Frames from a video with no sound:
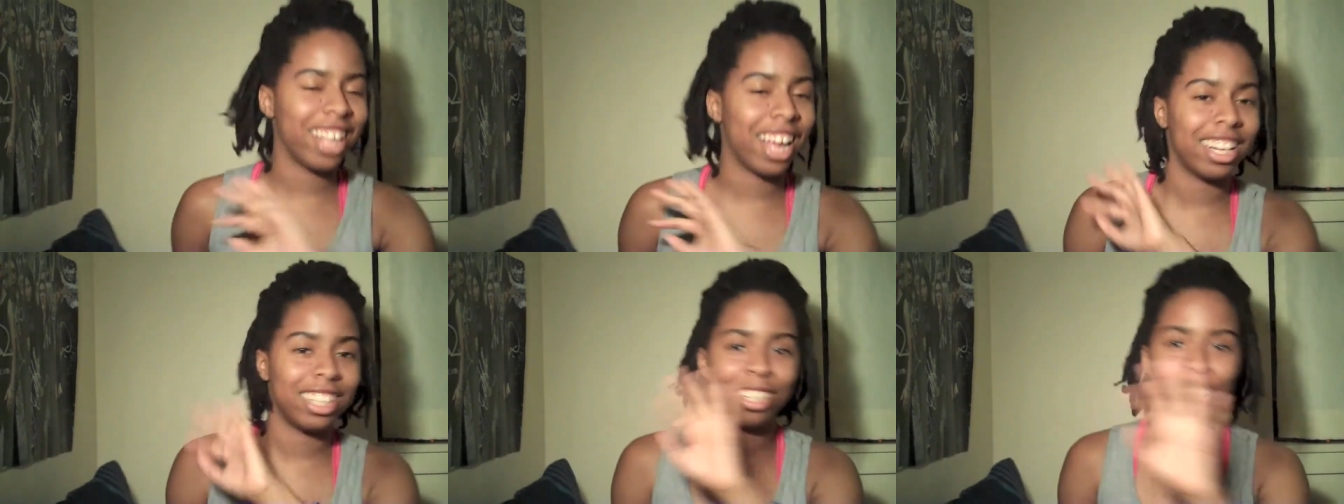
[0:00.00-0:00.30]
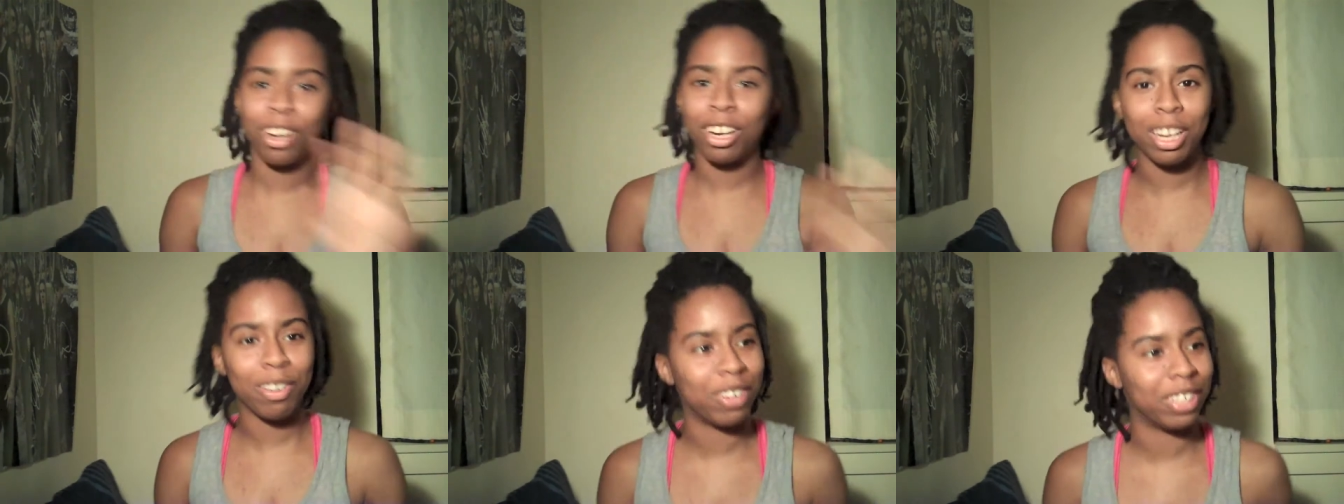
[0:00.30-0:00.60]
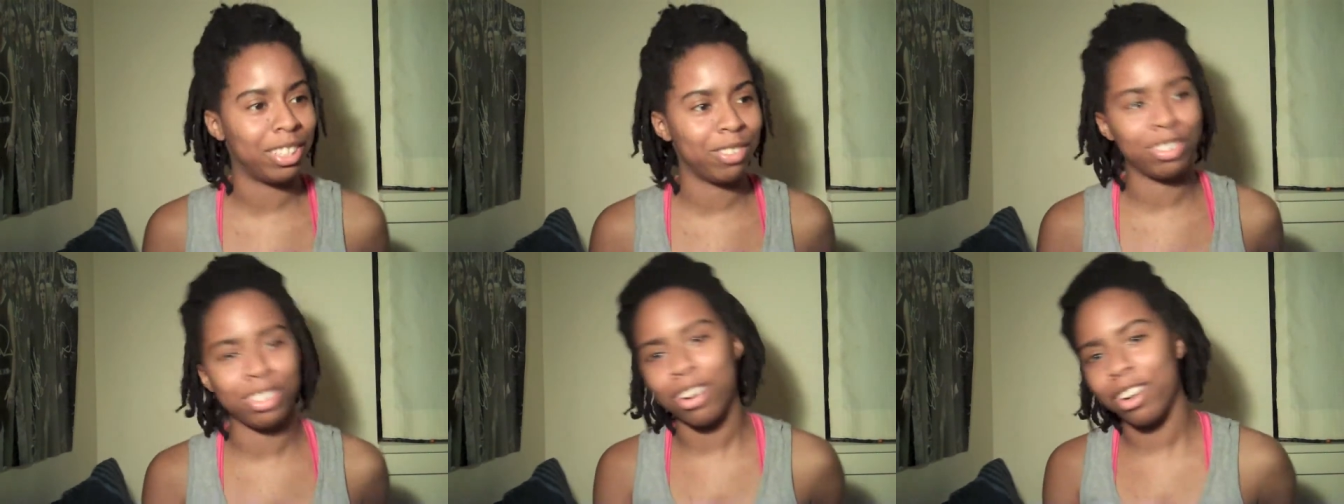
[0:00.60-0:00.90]
That's totally
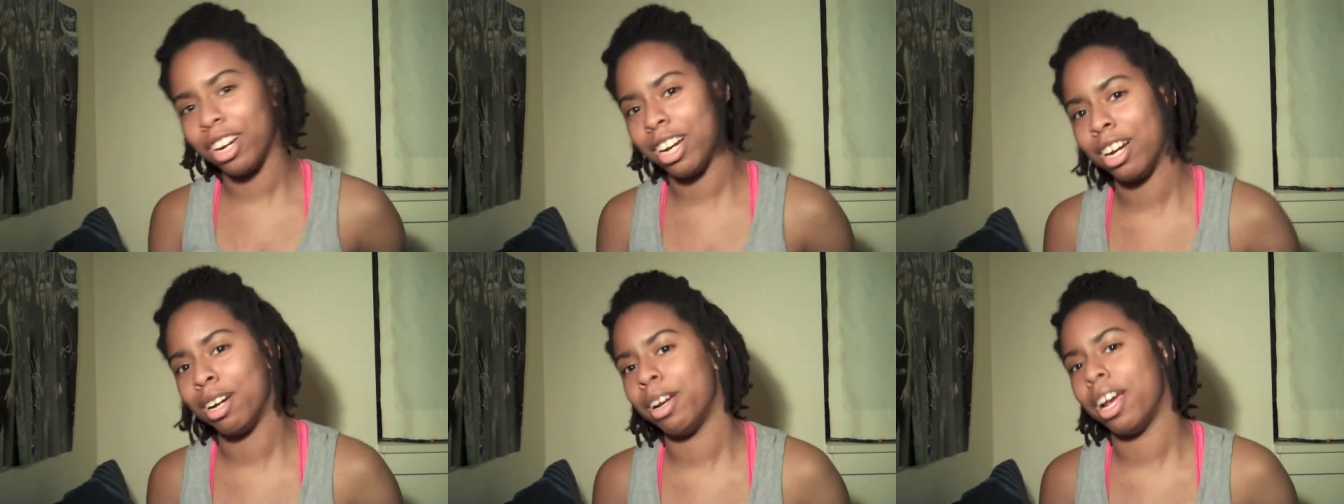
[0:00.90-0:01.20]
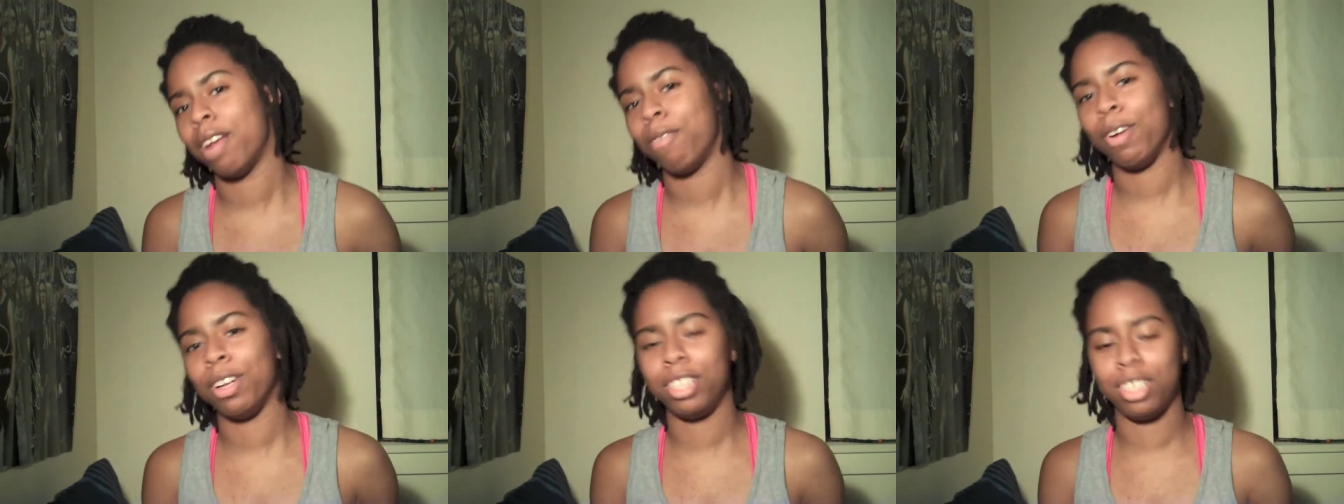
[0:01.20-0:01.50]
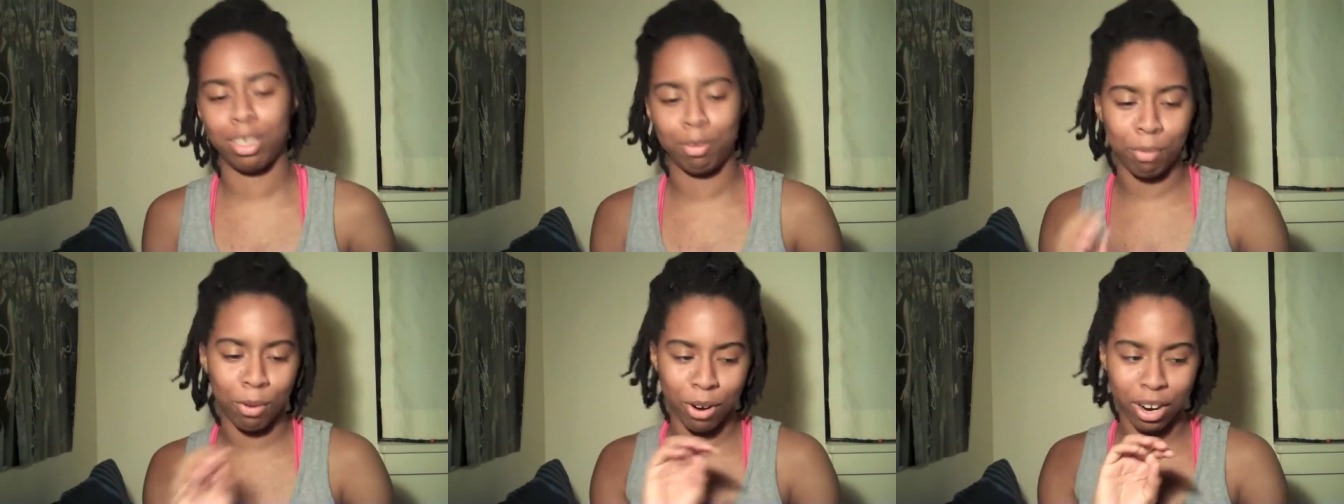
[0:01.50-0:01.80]
what she's doing in her head while
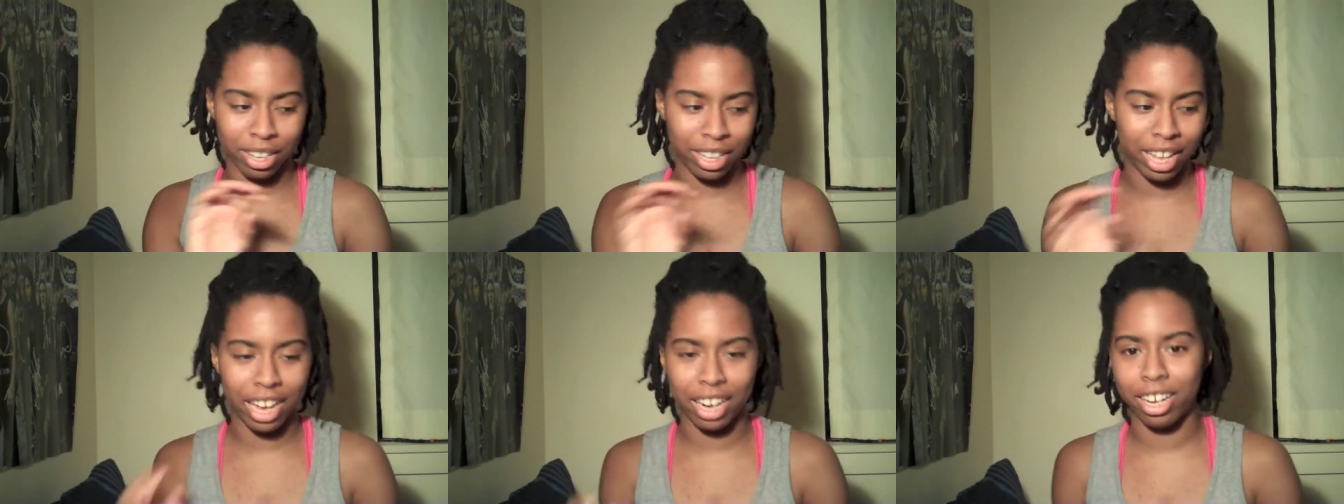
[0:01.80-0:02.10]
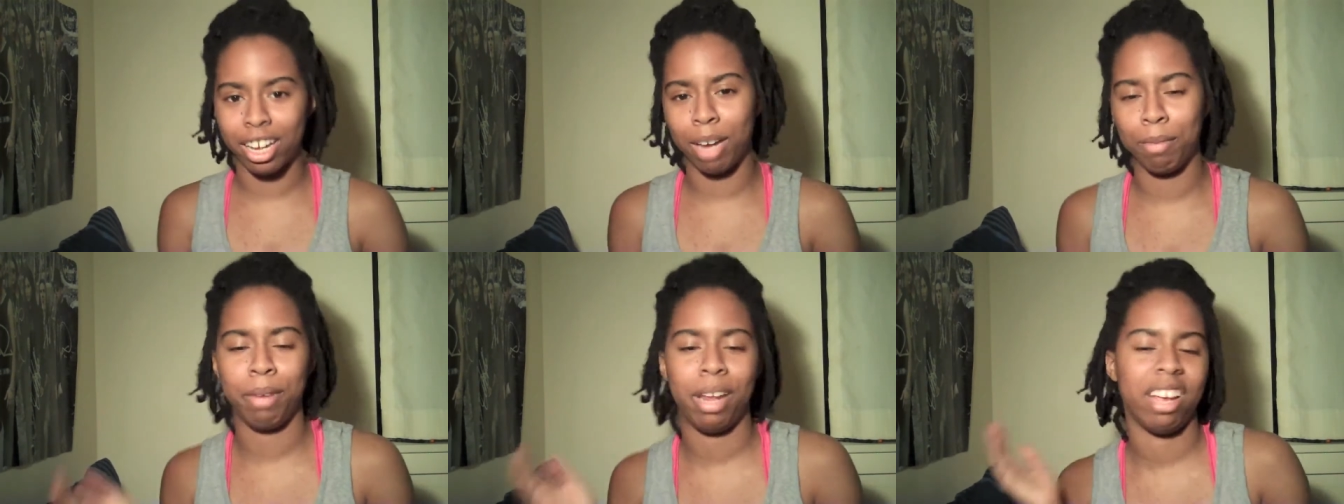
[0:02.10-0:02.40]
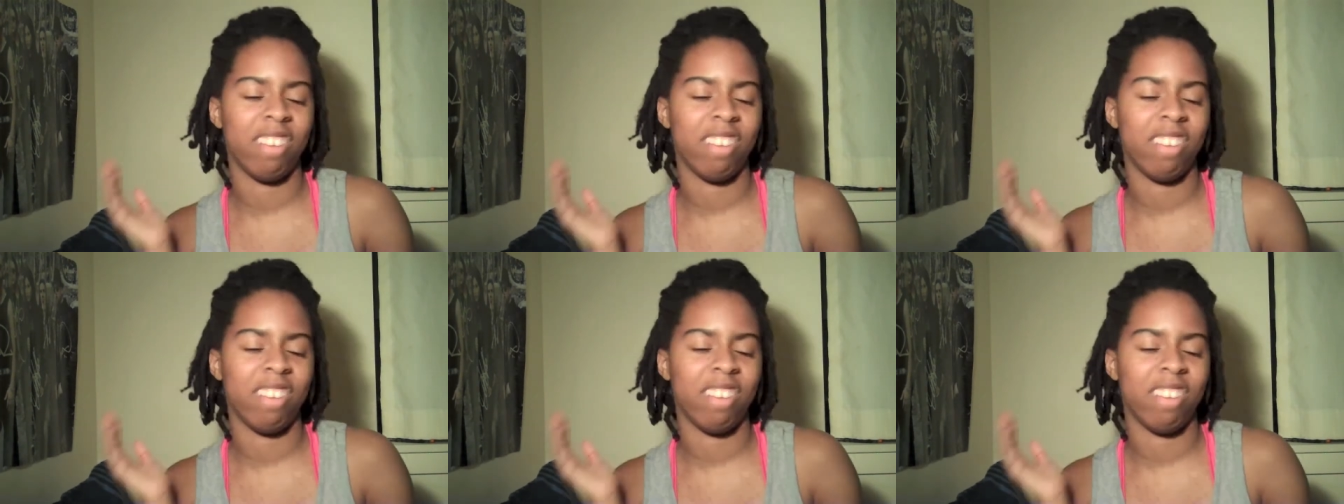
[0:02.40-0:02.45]
she's pouring that cup.